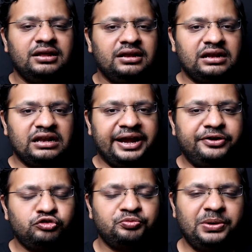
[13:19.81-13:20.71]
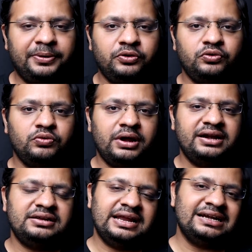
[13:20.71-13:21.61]
the client should be able to do
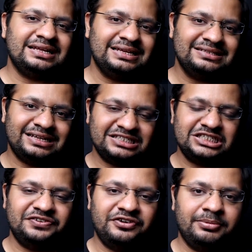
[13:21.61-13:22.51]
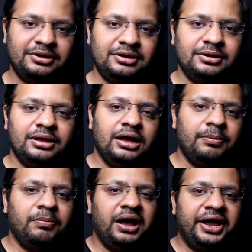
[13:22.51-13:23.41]
and that is achievable uh,
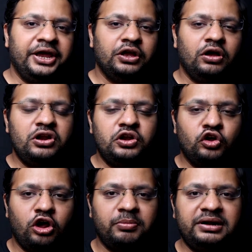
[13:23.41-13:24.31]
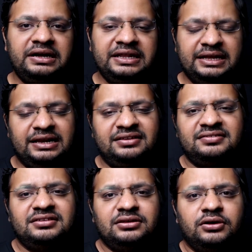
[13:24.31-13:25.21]
by your normal TLS
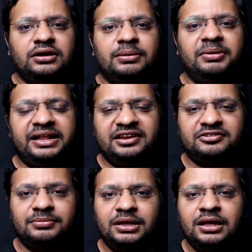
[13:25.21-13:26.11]
mechanism.